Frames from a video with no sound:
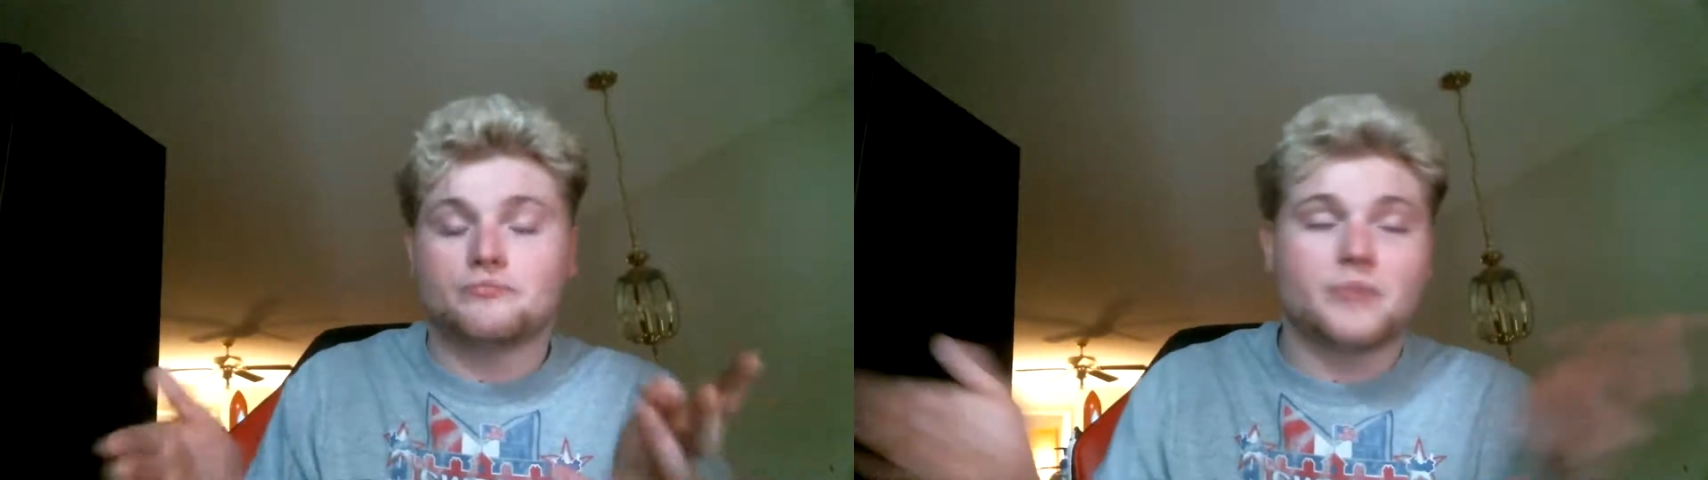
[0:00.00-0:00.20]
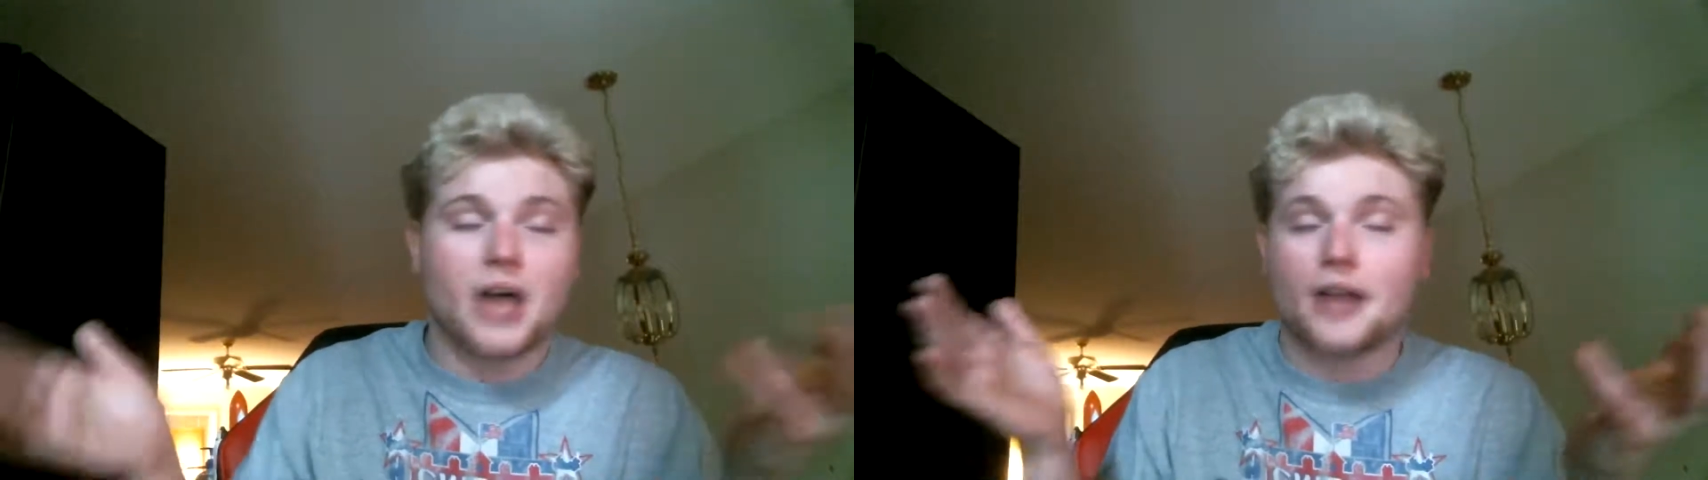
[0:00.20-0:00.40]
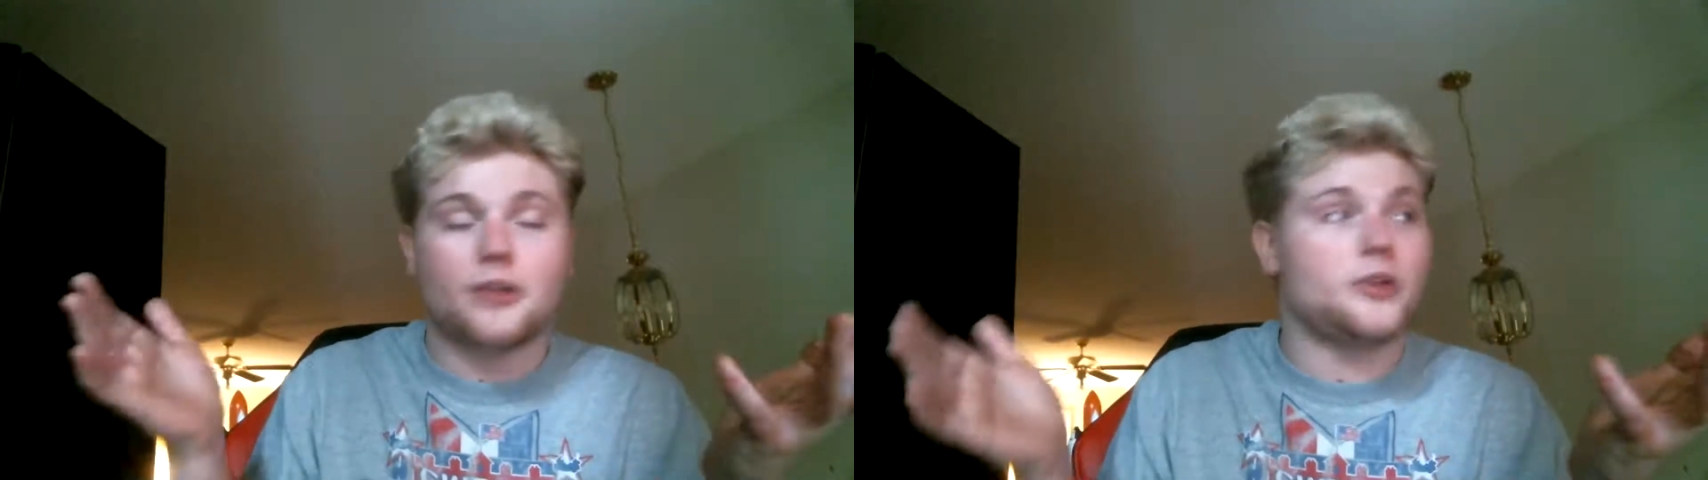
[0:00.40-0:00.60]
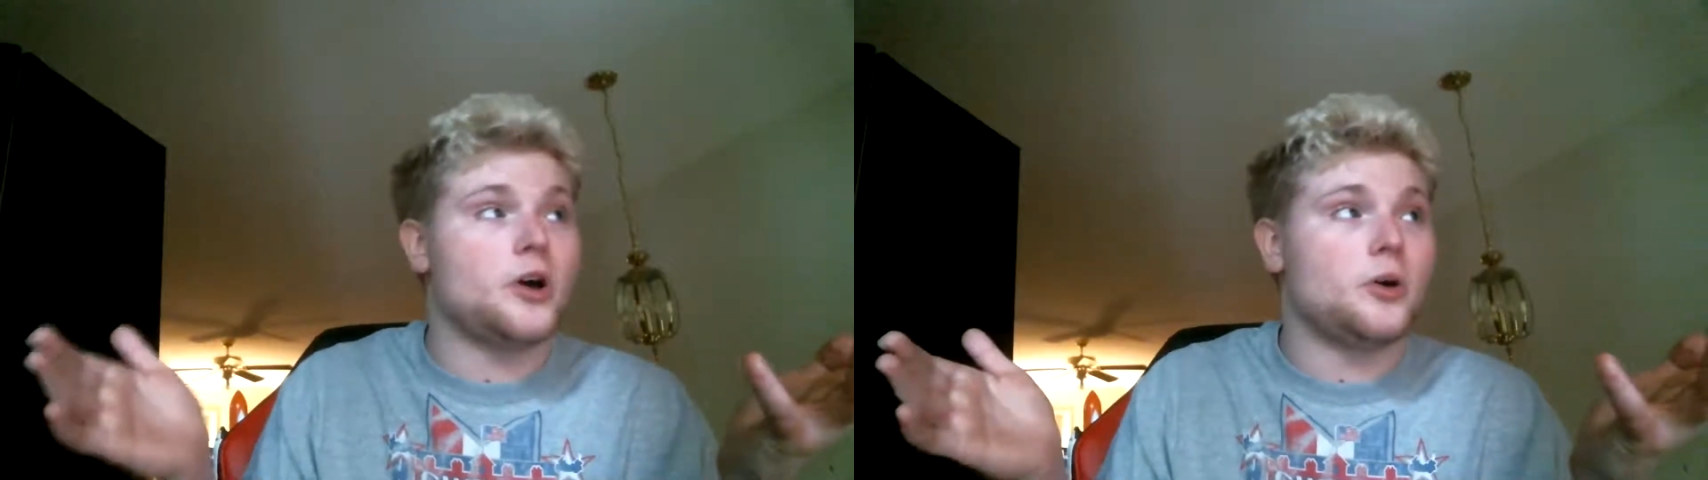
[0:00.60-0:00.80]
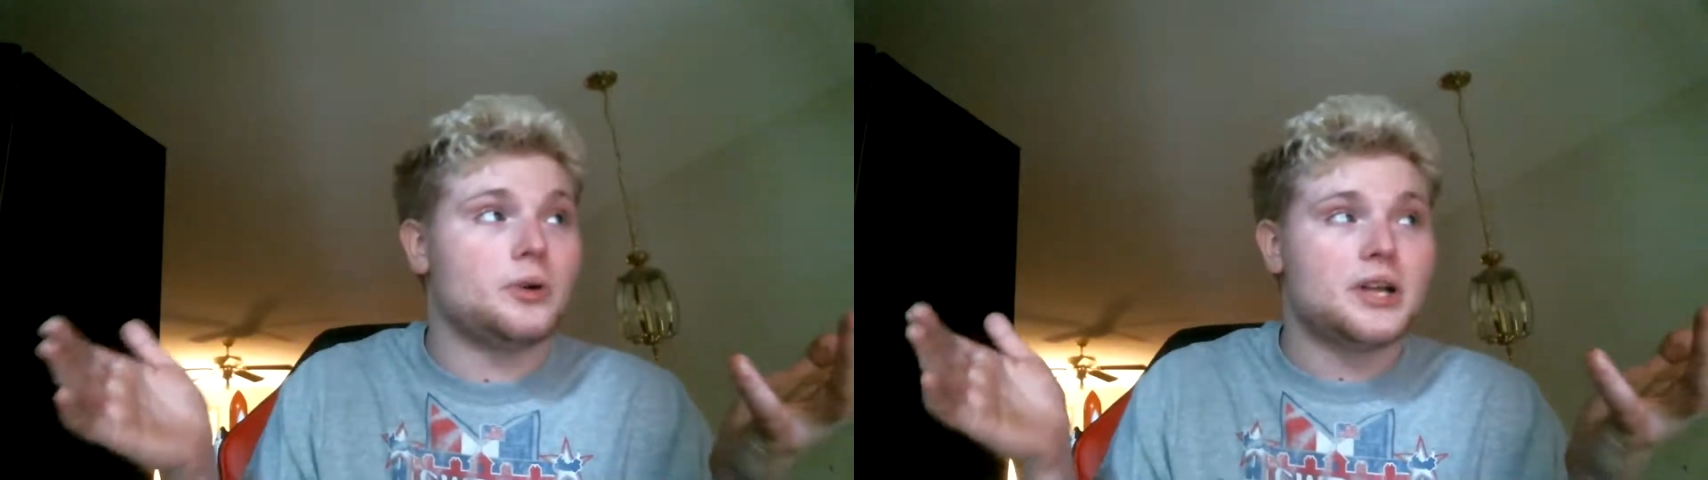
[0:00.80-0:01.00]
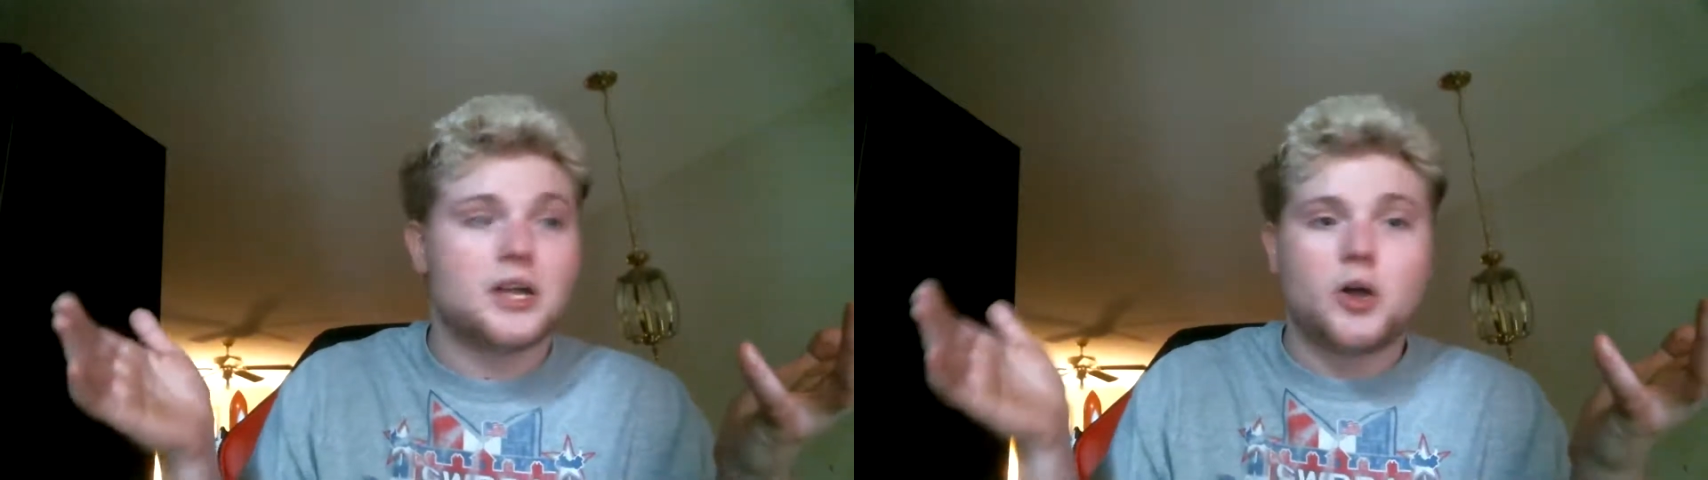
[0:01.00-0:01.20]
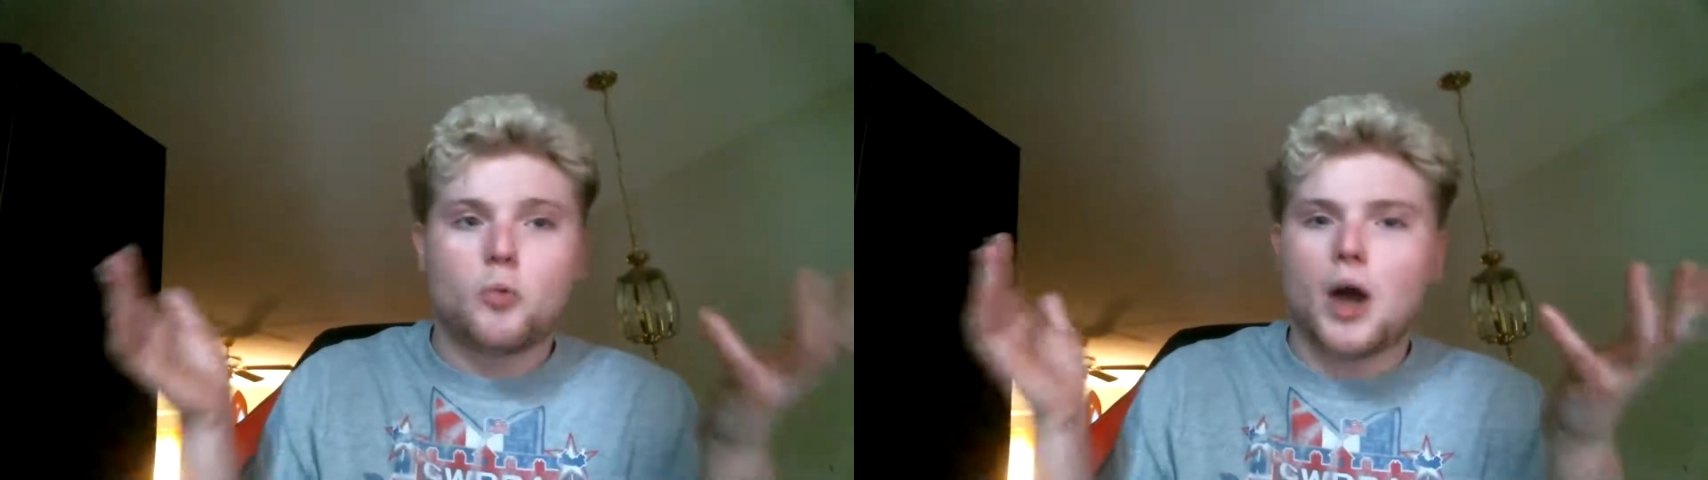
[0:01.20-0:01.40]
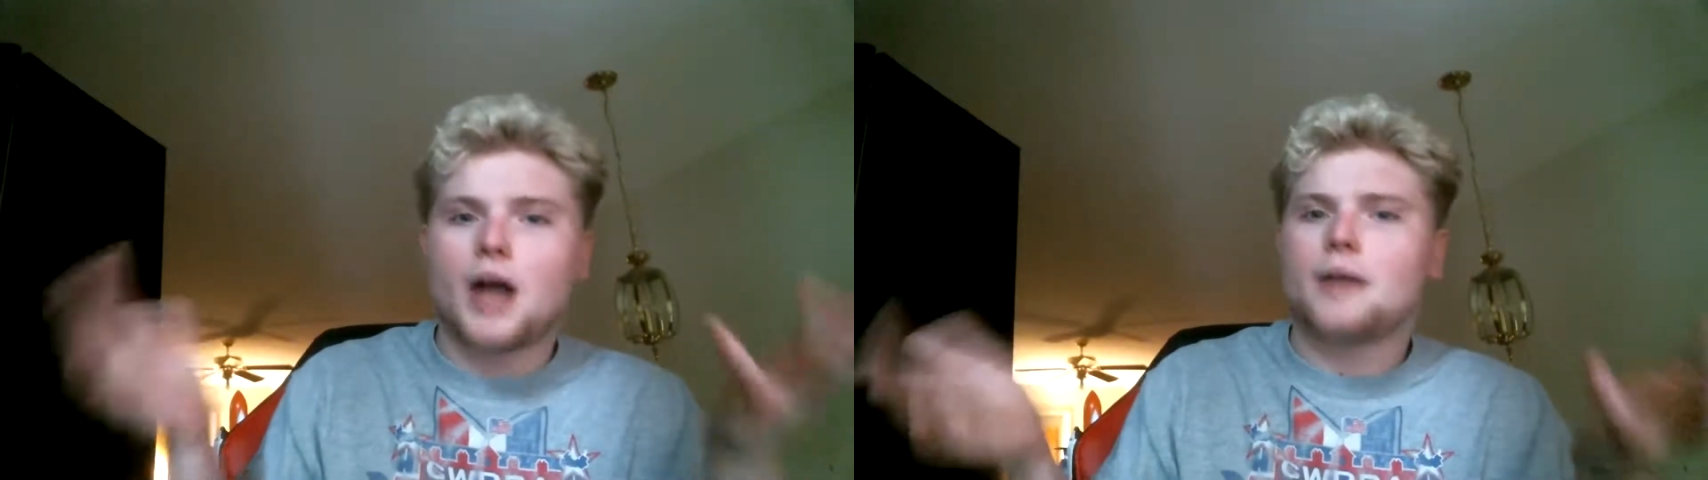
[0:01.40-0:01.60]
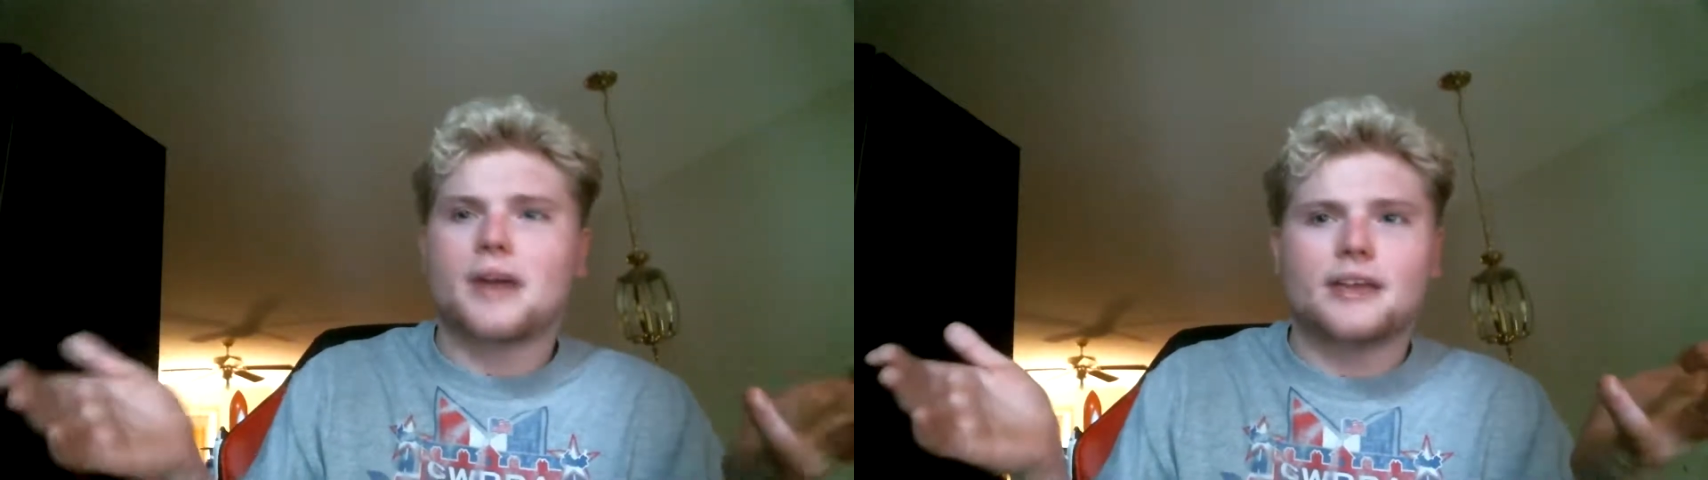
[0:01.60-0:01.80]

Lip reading: I don't know. Why am I